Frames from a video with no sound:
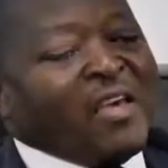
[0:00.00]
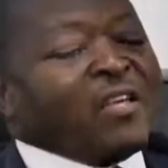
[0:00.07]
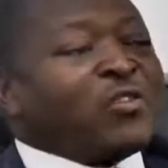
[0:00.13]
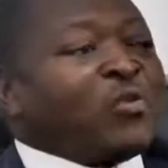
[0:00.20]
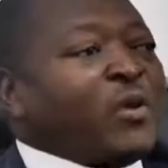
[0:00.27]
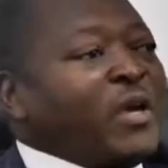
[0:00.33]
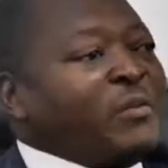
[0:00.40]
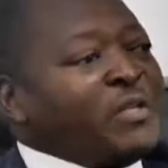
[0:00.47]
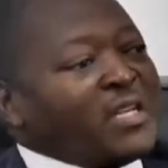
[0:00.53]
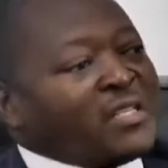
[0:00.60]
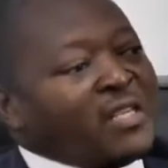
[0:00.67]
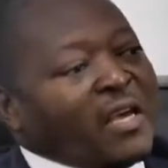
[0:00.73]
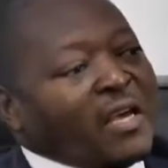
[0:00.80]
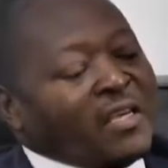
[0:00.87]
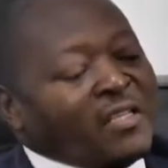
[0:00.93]
So
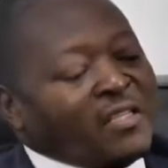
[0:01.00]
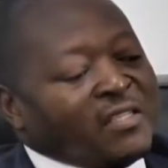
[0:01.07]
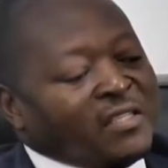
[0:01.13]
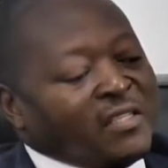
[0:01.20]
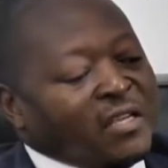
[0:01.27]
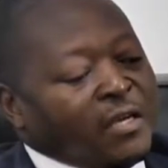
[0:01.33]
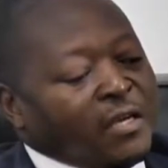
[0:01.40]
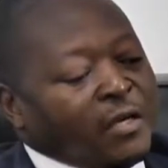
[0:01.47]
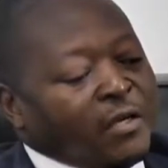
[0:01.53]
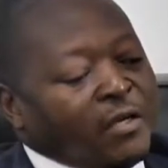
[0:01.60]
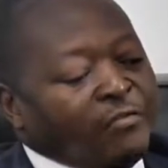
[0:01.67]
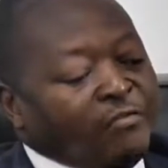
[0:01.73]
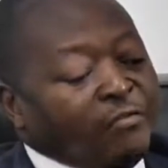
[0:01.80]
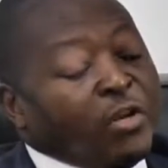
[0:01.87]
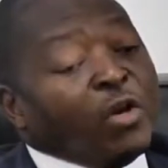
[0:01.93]
MDXi is
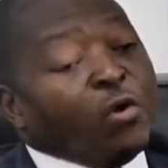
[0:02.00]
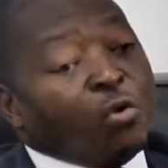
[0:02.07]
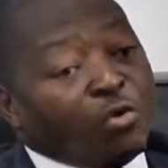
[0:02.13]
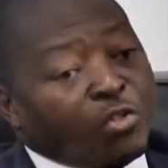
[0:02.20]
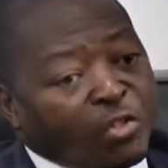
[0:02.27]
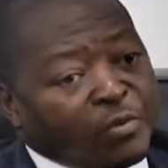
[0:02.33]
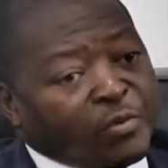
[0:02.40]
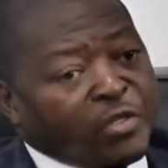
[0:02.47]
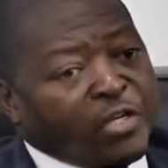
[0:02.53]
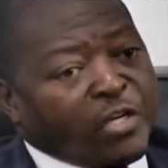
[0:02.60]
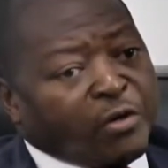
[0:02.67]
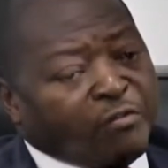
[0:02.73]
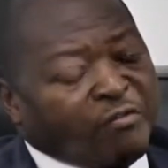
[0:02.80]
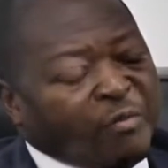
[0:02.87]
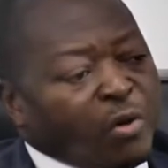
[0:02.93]
a fully owned
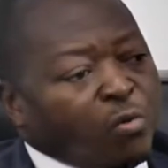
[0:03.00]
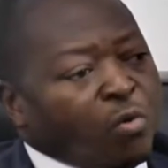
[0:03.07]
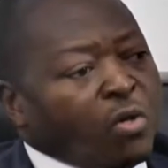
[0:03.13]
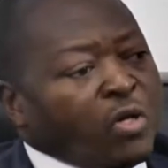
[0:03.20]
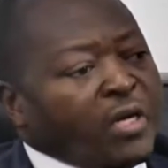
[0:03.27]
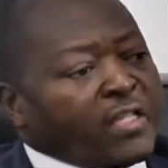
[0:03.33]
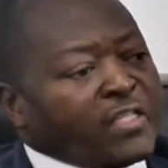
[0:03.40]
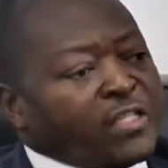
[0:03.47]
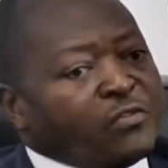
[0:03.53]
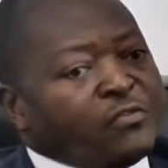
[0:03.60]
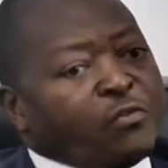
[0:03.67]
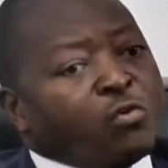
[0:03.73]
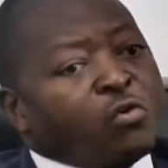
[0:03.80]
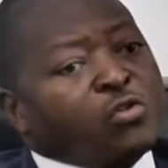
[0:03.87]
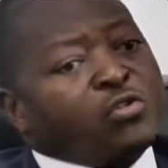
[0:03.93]
subsidiary of MainOne that is
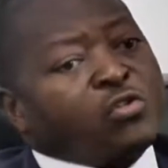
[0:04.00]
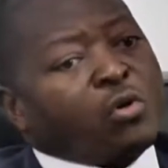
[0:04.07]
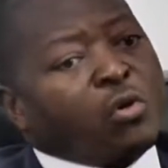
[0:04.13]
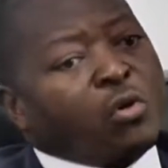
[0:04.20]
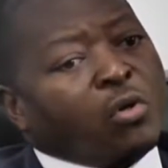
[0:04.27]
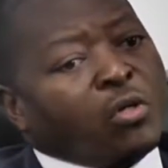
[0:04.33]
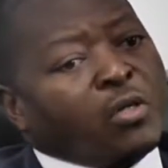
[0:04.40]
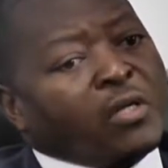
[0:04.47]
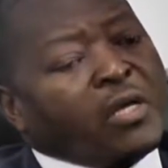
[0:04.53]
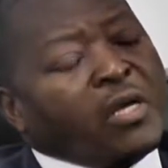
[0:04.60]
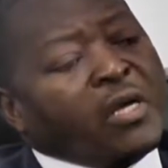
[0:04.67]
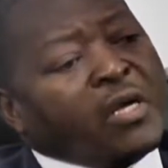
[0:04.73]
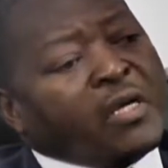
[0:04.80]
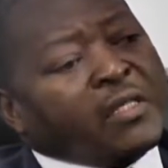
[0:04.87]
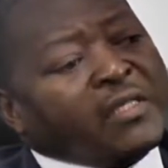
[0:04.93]
focused on
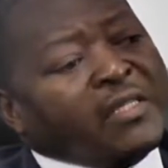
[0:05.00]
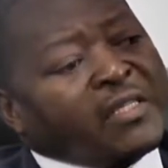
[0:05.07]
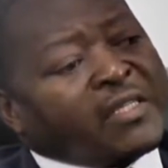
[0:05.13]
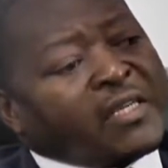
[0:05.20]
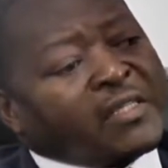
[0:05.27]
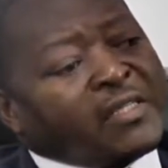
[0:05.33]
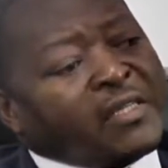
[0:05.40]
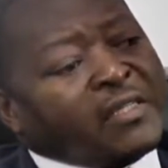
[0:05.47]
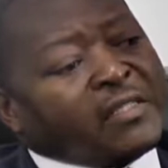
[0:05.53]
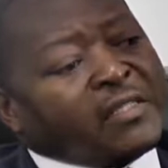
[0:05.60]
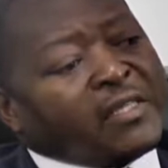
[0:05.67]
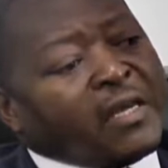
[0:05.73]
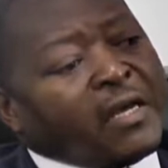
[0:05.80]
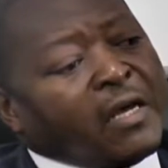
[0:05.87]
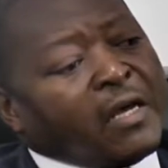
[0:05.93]
data
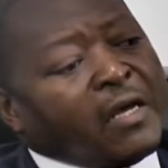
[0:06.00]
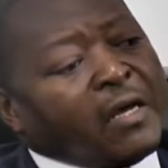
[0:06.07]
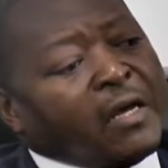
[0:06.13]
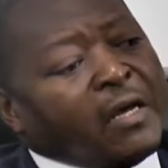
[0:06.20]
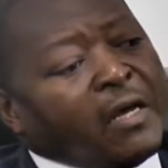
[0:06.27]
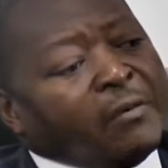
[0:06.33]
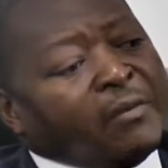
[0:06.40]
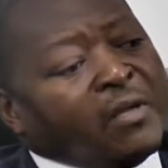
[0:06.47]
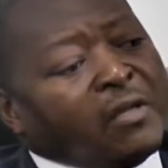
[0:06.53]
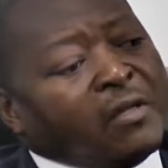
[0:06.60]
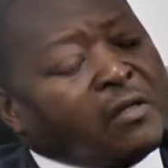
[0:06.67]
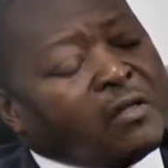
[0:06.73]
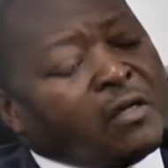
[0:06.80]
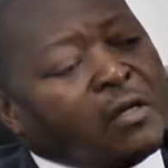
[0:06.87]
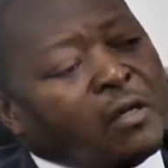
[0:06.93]
center and
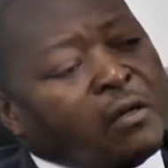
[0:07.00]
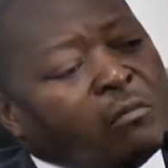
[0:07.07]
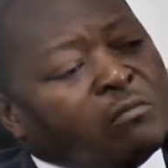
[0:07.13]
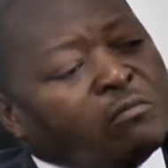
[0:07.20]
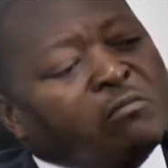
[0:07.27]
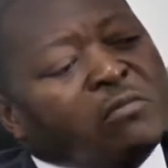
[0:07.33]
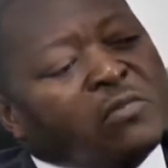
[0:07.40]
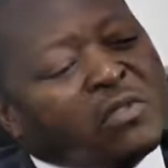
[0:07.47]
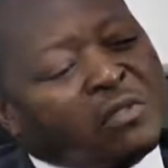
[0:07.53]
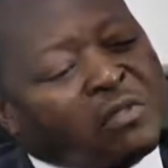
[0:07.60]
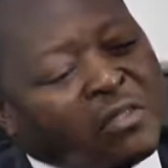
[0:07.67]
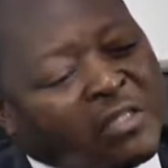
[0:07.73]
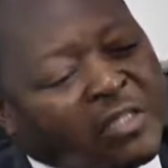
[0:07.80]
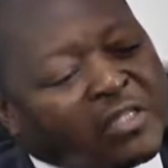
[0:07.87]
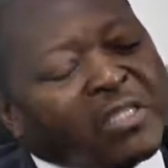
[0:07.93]

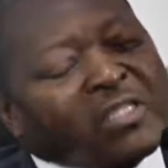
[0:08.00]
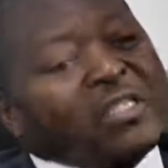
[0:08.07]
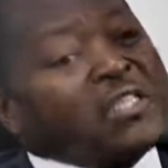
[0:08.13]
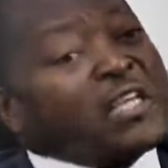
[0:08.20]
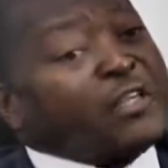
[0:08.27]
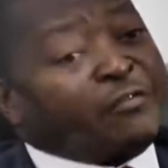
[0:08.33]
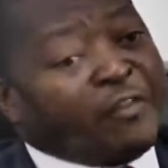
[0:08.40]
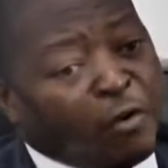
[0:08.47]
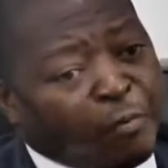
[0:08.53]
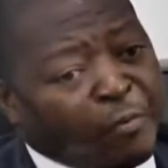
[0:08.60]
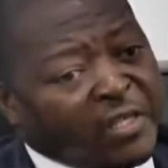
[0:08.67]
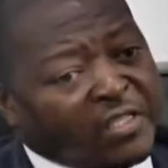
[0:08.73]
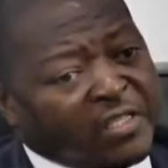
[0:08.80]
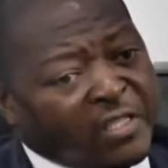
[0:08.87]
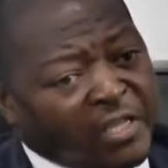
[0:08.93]
data center
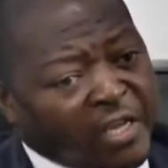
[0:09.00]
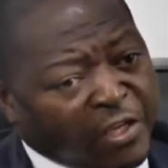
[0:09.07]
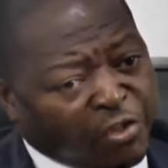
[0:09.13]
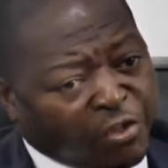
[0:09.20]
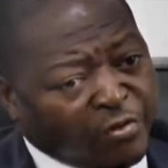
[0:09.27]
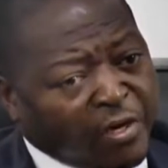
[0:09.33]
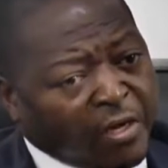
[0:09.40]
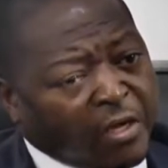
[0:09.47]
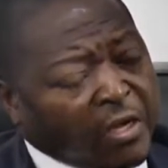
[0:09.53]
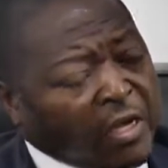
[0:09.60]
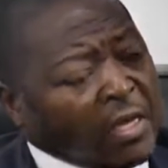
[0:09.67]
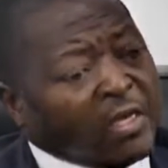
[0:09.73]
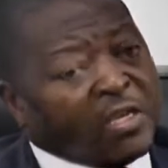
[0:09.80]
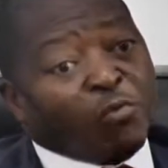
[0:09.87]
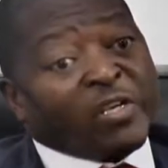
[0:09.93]
development in Nigeria
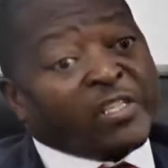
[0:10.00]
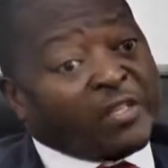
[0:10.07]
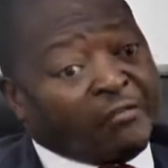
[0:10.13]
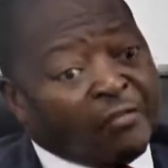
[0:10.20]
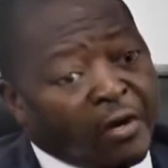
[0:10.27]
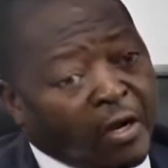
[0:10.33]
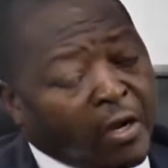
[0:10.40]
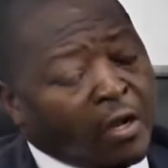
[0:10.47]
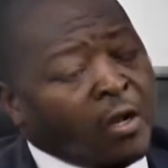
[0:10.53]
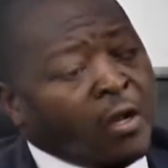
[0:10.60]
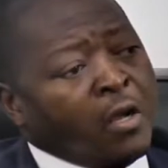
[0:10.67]
and the West Africa.